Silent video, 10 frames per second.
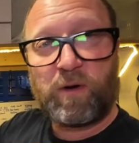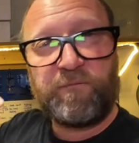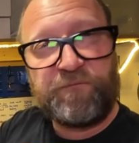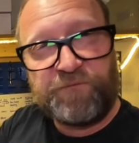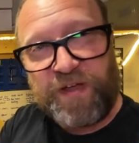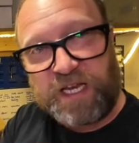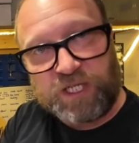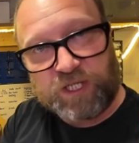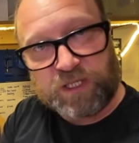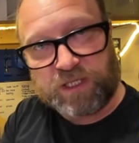a
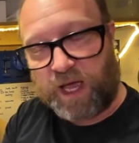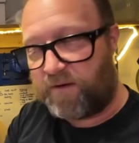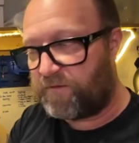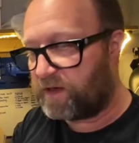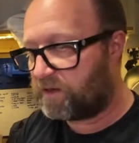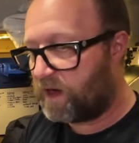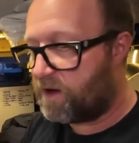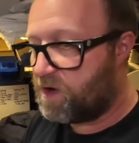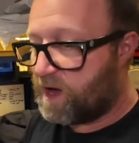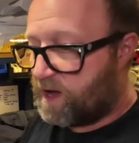finished surface.
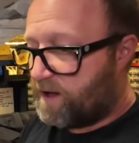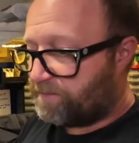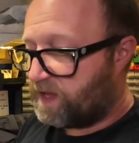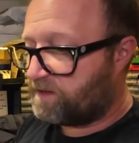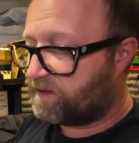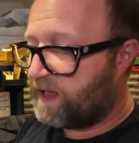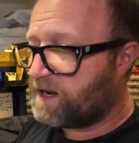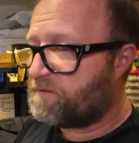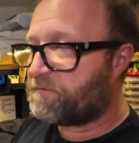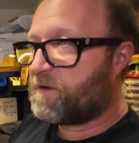So
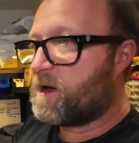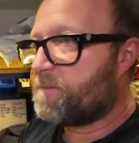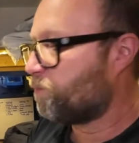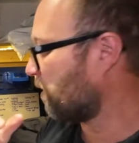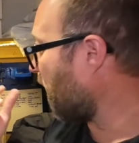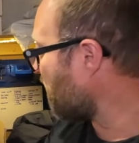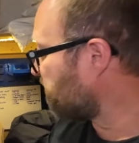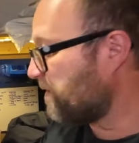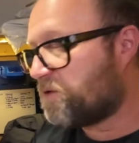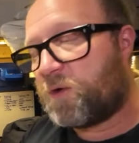instead of what
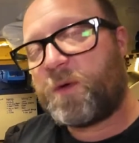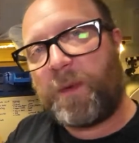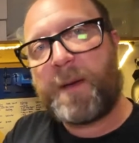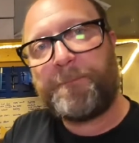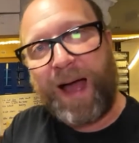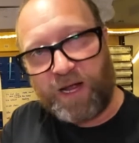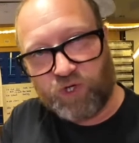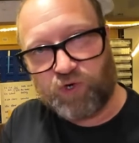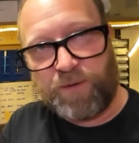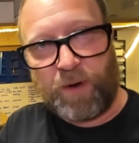I've been doing with my
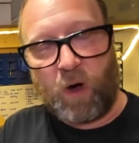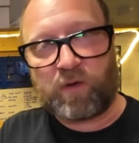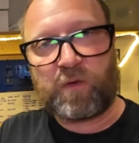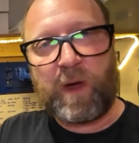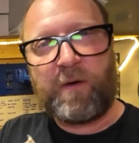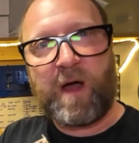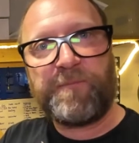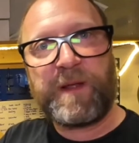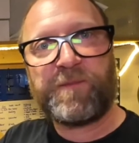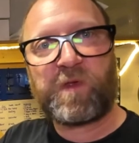battery box, where
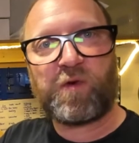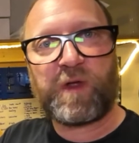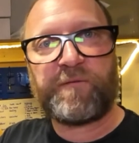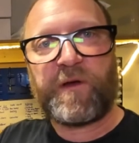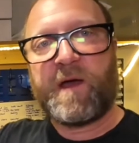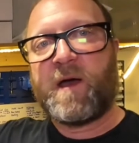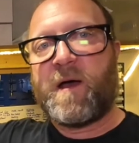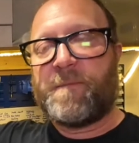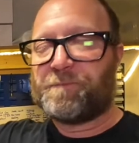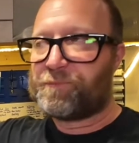I've been sort of
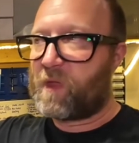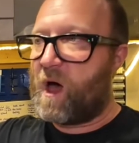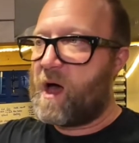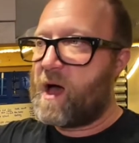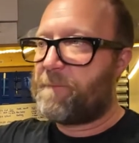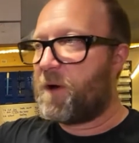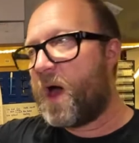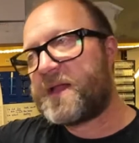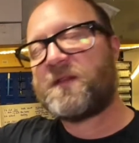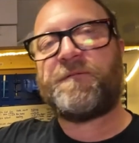
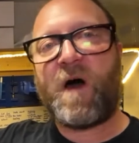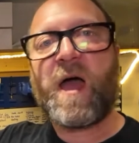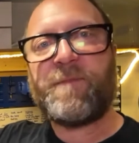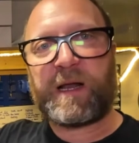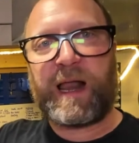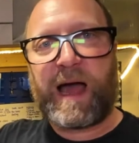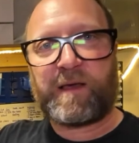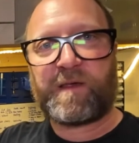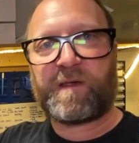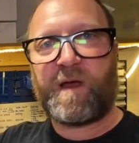applying the
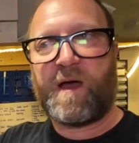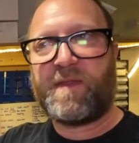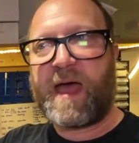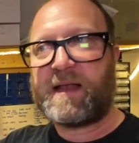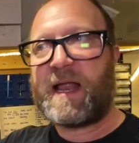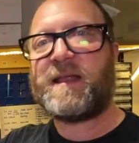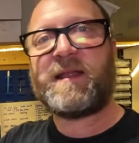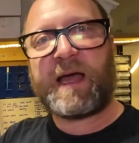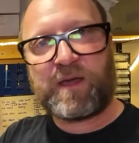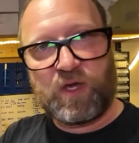fiberglass and then letting
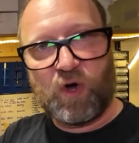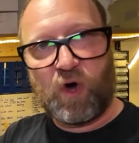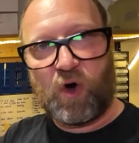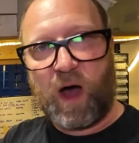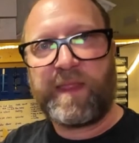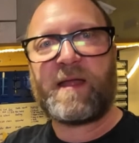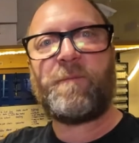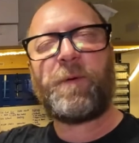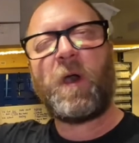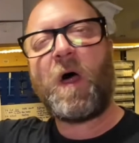that cure, and then
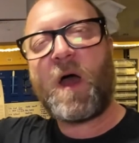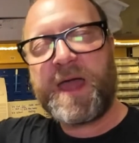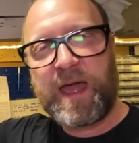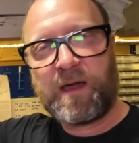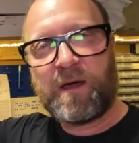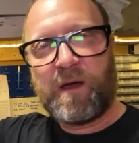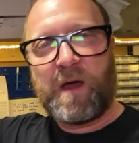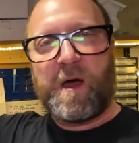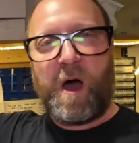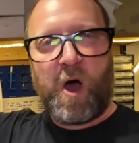applying
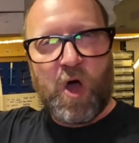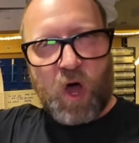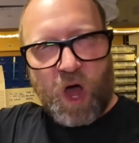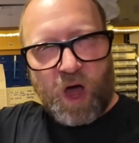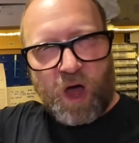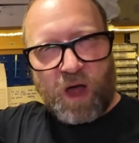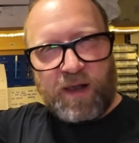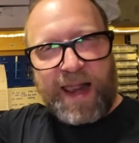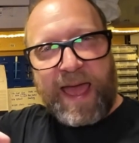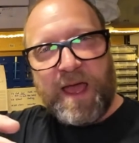a
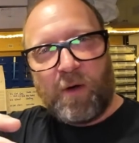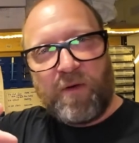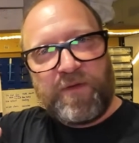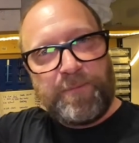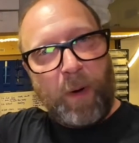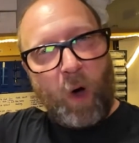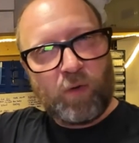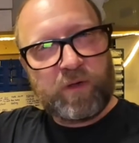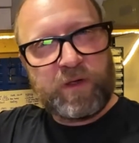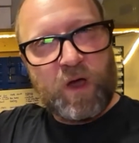layer of
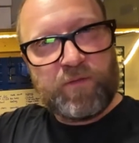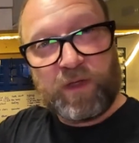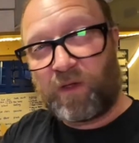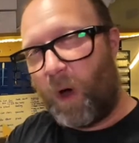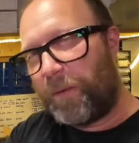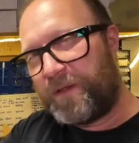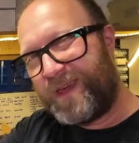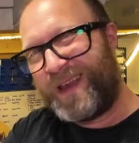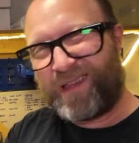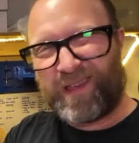epoxy over the top
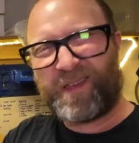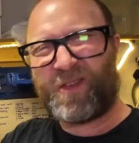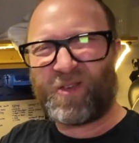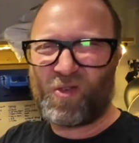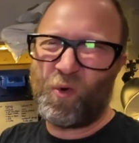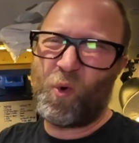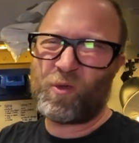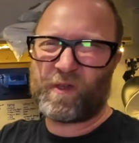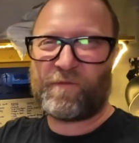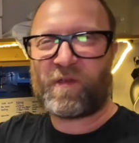until it's
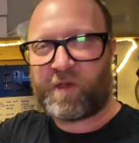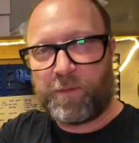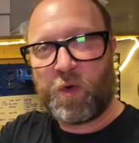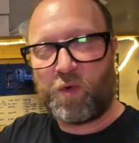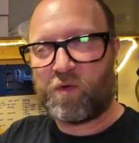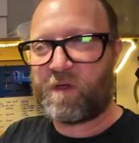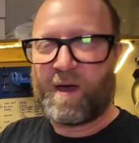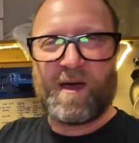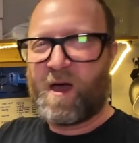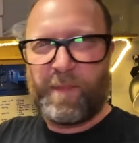sort of smooth,
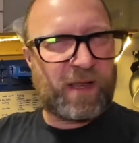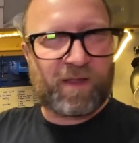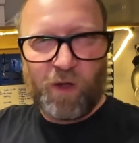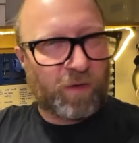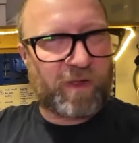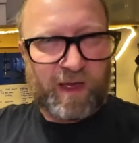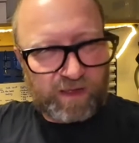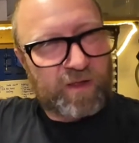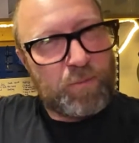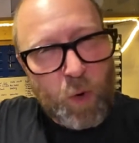but it's not. It's
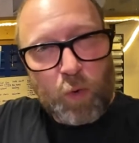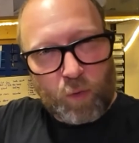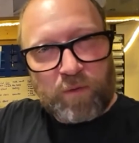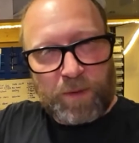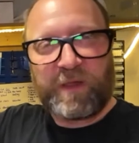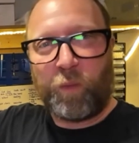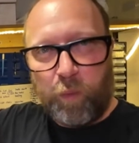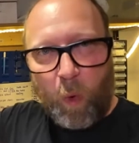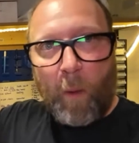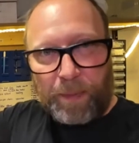smooth, but it's
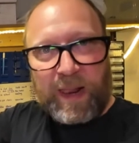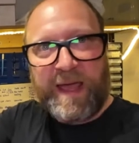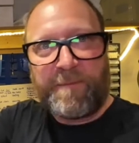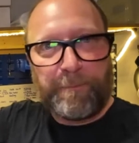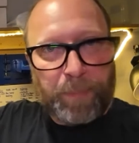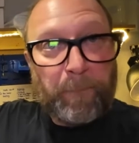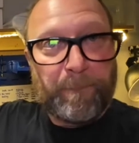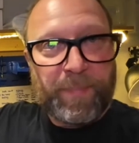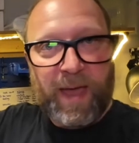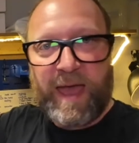wobbly and
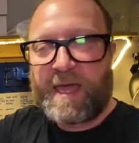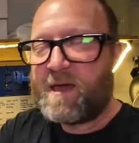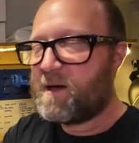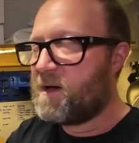bumpy.